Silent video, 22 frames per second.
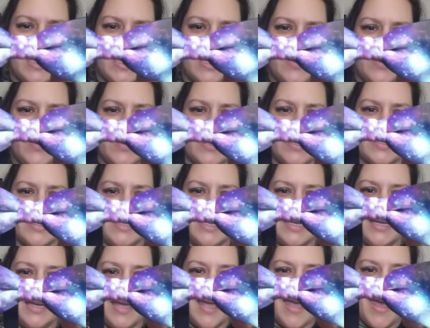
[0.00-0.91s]
You can
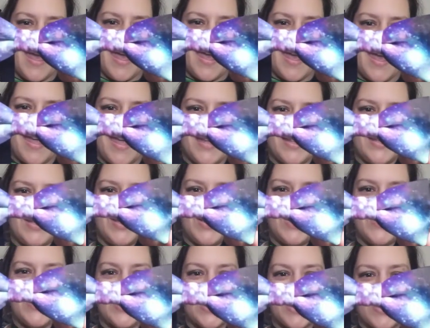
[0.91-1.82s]
see it. It's
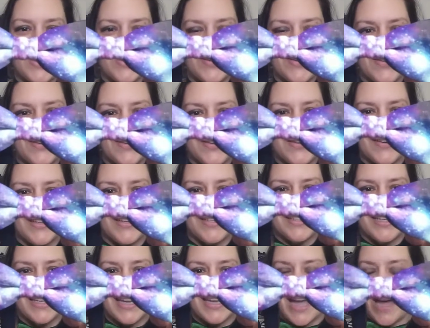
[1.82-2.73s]
so cute.
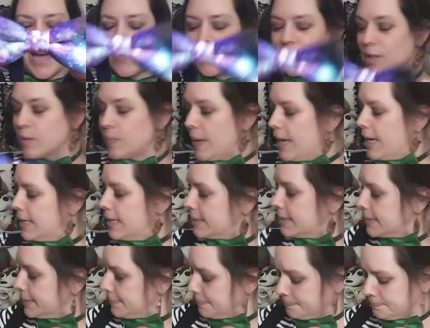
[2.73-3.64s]
It's like outer
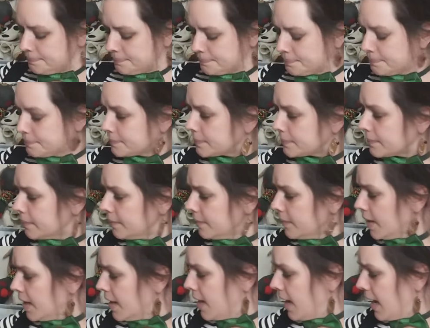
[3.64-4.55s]
space.
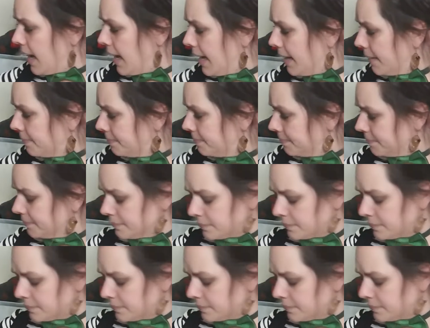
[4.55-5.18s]
Um,